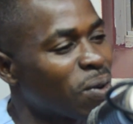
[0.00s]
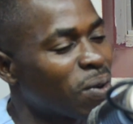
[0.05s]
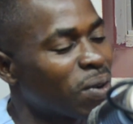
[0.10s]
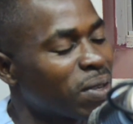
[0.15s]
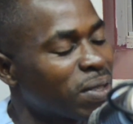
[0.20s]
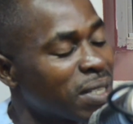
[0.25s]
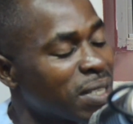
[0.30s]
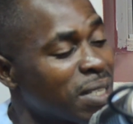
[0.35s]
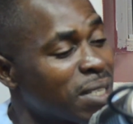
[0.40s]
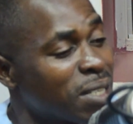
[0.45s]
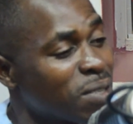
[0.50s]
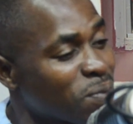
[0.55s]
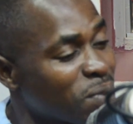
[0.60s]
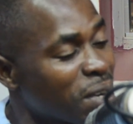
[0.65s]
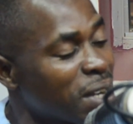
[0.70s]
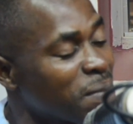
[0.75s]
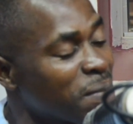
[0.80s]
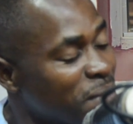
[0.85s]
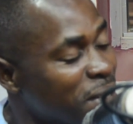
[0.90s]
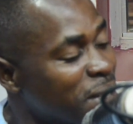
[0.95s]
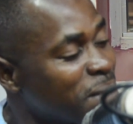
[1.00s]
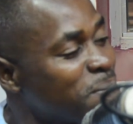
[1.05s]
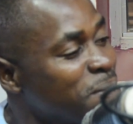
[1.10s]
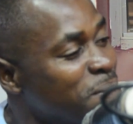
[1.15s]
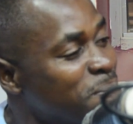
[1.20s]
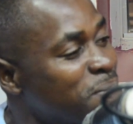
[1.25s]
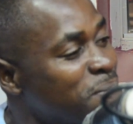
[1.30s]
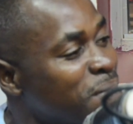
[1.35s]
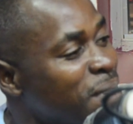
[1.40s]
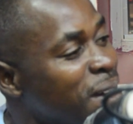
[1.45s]
this is why many
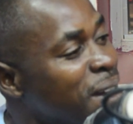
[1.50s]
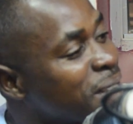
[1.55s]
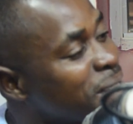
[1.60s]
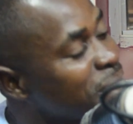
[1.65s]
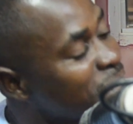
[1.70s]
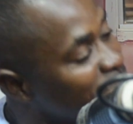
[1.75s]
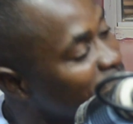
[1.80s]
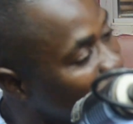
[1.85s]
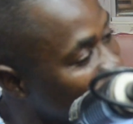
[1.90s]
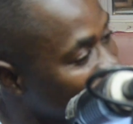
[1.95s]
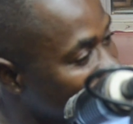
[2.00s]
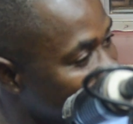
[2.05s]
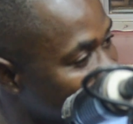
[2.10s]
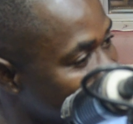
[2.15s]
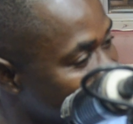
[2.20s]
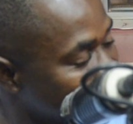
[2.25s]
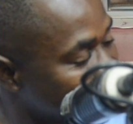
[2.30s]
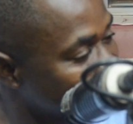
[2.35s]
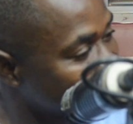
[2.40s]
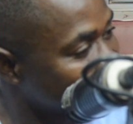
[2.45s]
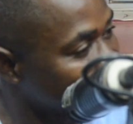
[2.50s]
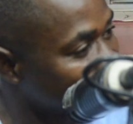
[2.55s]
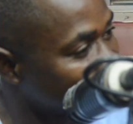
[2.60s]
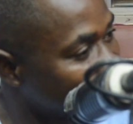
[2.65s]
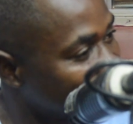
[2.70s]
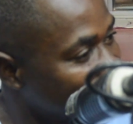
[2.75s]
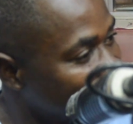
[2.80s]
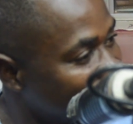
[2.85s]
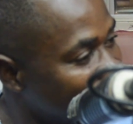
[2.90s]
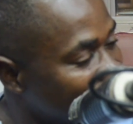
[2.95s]
people are suffering.
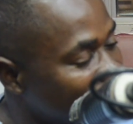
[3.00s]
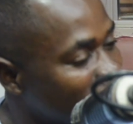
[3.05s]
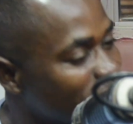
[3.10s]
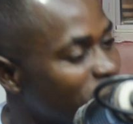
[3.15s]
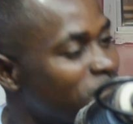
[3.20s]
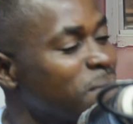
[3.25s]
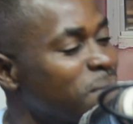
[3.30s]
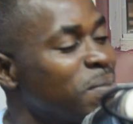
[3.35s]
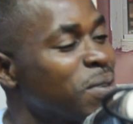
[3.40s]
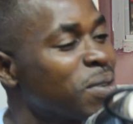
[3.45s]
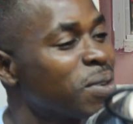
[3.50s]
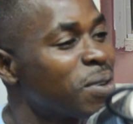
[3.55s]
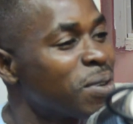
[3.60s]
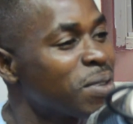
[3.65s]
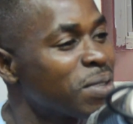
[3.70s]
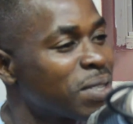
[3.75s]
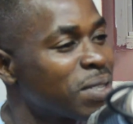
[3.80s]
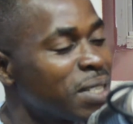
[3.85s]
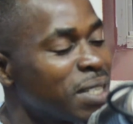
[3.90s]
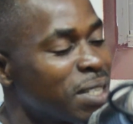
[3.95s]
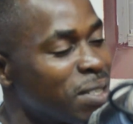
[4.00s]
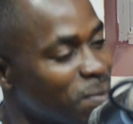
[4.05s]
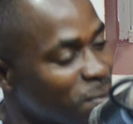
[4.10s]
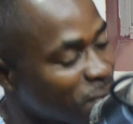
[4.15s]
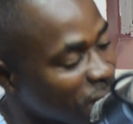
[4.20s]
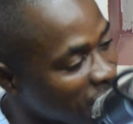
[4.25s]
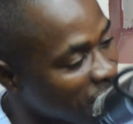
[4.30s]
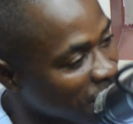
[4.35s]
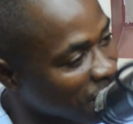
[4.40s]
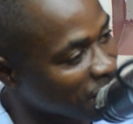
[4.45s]
Not because in
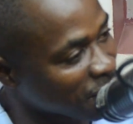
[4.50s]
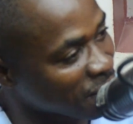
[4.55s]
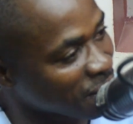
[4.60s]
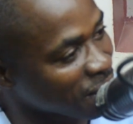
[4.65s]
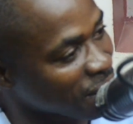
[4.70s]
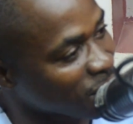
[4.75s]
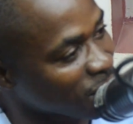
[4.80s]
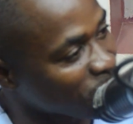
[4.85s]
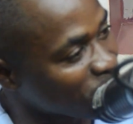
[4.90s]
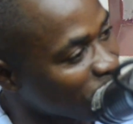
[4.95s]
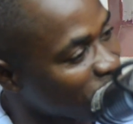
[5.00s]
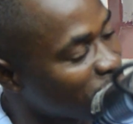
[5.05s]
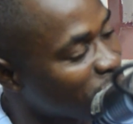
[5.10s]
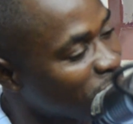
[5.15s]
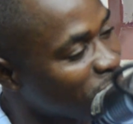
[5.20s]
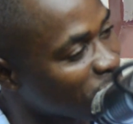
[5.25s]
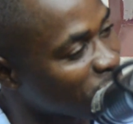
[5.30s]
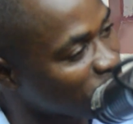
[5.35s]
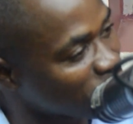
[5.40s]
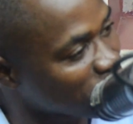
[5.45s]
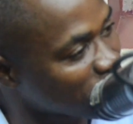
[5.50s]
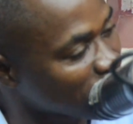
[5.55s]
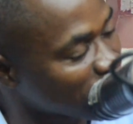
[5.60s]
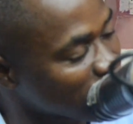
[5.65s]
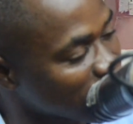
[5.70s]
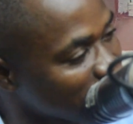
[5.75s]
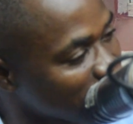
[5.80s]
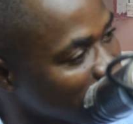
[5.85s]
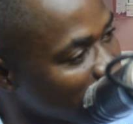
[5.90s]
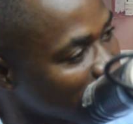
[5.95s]
Uganda there are not jobs.
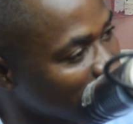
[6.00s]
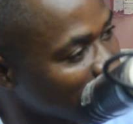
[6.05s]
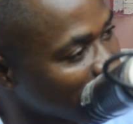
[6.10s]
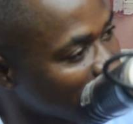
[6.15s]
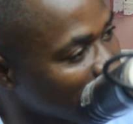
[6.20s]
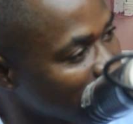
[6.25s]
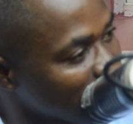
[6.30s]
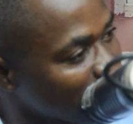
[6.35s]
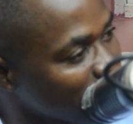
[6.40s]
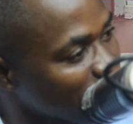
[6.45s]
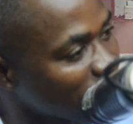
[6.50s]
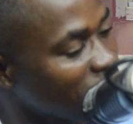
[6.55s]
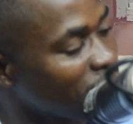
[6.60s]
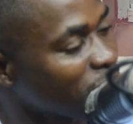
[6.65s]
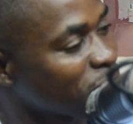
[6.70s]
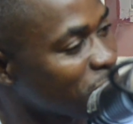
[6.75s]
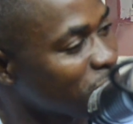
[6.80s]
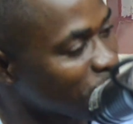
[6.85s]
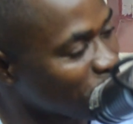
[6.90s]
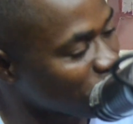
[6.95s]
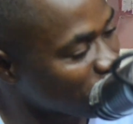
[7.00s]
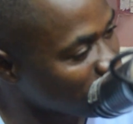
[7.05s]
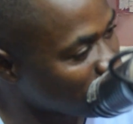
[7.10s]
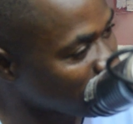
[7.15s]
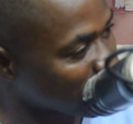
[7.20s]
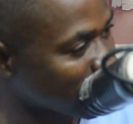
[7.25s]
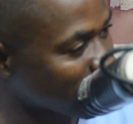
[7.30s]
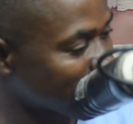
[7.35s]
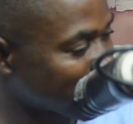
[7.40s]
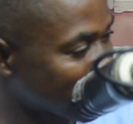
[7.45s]
We have some
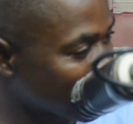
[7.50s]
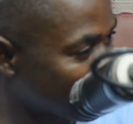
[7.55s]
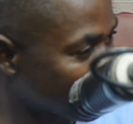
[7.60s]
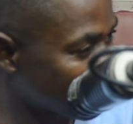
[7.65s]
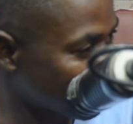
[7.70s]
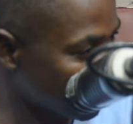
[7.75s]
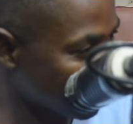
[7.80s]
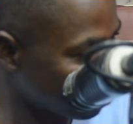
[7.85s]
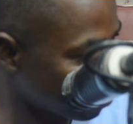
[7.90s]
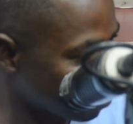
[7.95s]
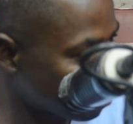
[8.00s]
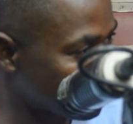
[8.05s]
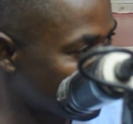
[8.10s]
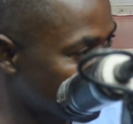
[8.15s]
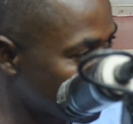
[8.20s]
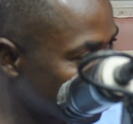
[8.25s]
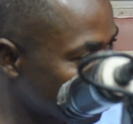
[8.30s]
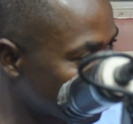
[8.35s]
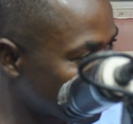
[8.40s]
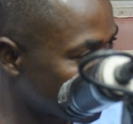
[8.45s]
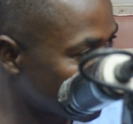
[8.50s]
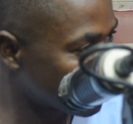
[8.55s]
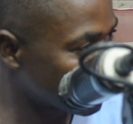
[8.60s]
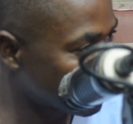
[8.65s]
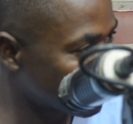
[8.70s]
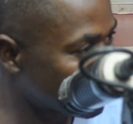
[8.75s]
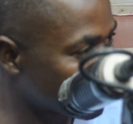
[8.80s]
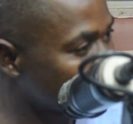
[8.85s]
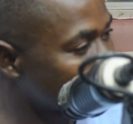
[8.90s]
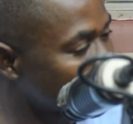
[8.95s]
people who can employ people,
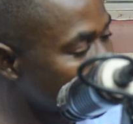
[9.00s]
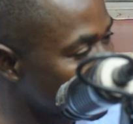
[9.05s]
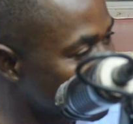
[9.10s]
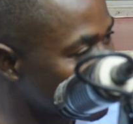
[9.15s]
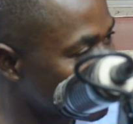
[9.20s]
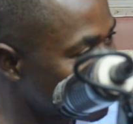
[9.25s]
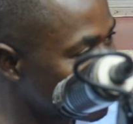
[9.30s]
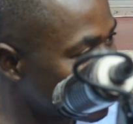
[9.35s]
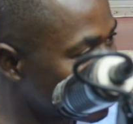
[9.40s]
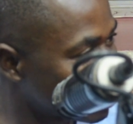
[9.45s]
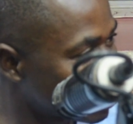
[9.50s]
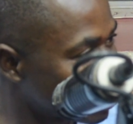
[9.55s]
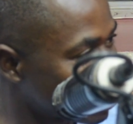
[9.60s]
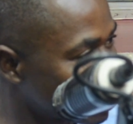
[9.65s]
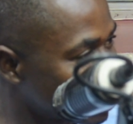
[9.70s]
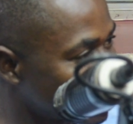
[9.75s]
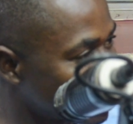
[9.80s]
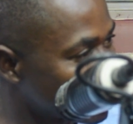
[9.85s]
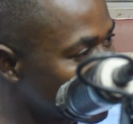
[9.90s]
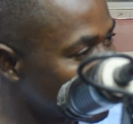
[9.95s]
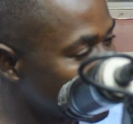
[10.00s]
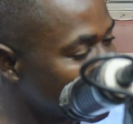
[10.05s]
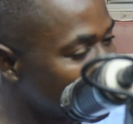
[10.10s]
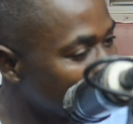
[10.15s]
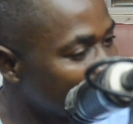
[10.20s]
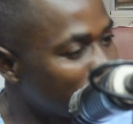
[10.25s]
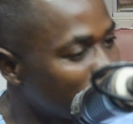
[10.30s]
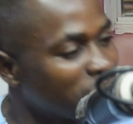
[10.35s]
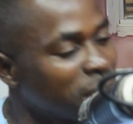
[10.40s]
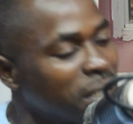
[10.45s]
for real.
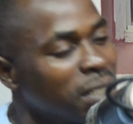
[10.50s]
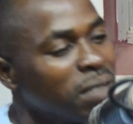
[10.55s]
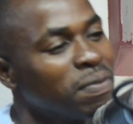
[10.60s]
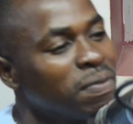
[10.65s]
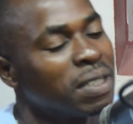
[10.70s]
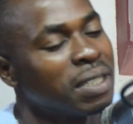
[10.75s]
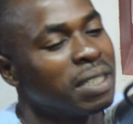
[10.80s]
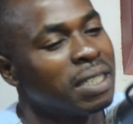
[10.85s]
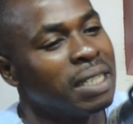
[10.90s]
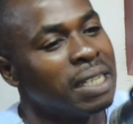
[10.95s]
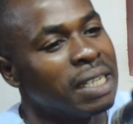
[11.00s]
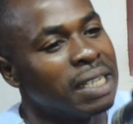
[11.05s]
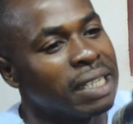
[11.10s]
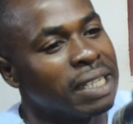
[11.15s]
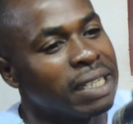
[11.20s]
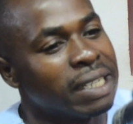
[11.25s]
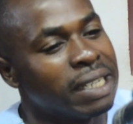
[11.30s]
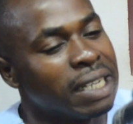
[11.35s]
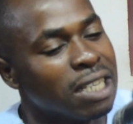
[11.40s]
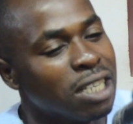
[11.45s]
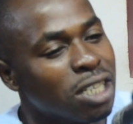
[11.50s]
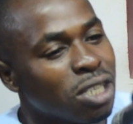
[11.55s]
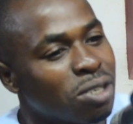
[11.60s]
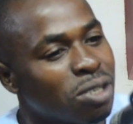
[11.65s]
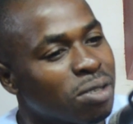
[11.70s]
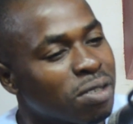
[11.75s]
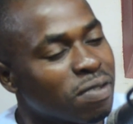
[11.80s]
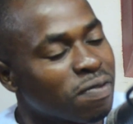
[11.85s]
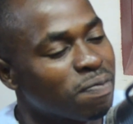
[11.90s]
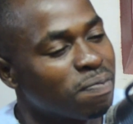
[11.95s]
But even the
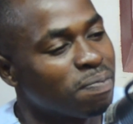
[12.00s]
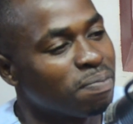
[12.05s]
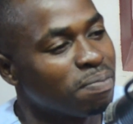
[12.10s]
issue of